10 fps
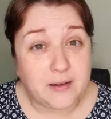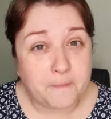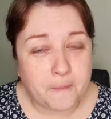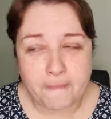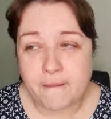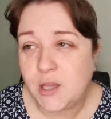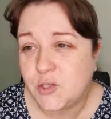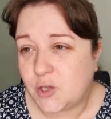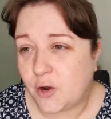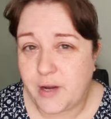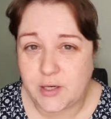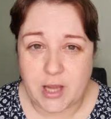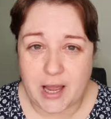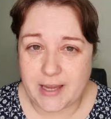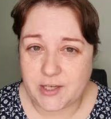Sorry to
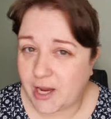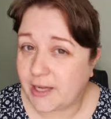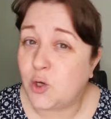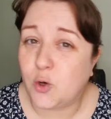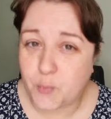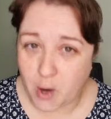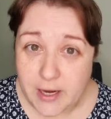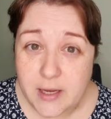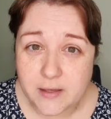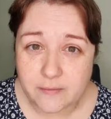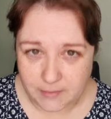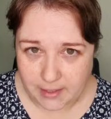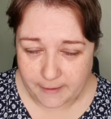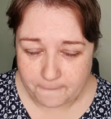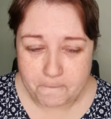hijack your break. Yeah.
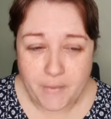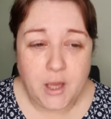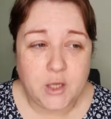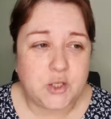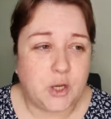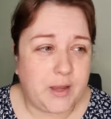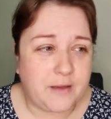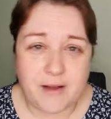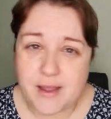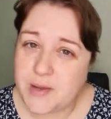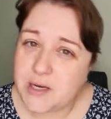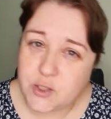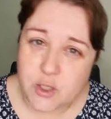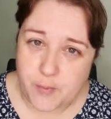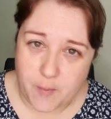So if I'm in a
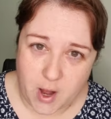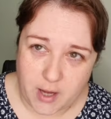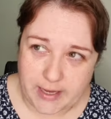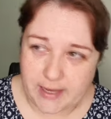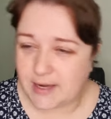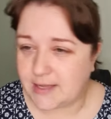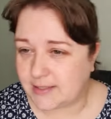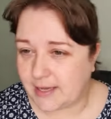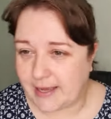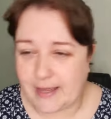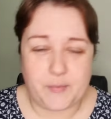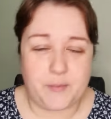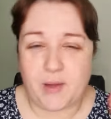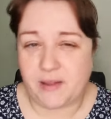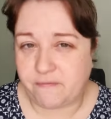supermarket, let's say I'm in my
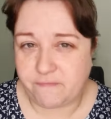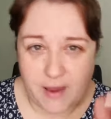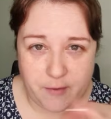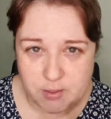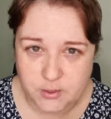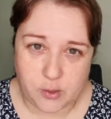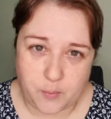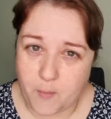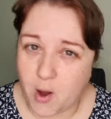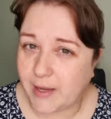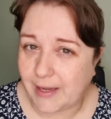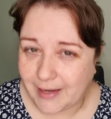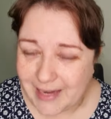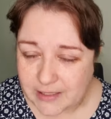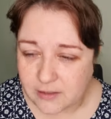favorite supermarket, Lidl,
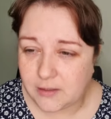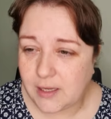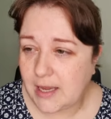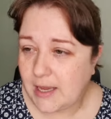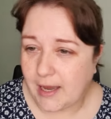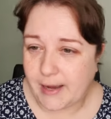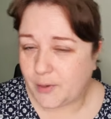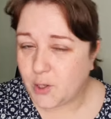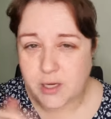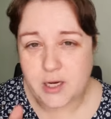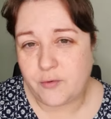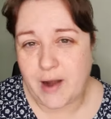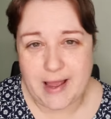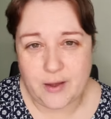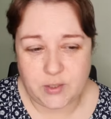I'm looking around and
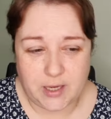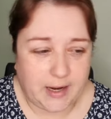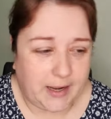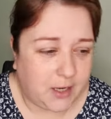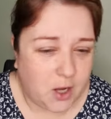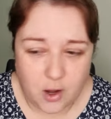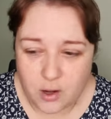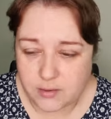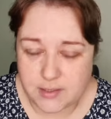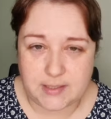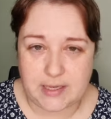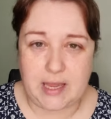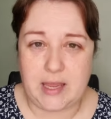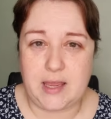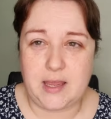I can't see,
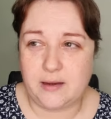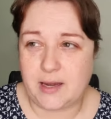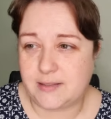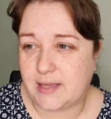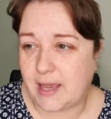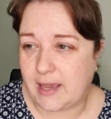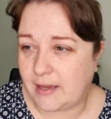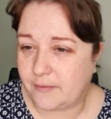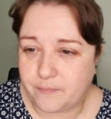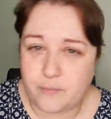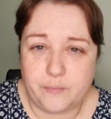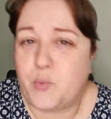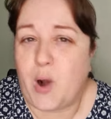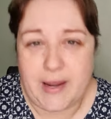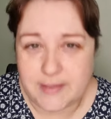let's say, bread.
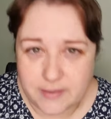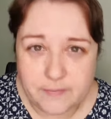Yeah.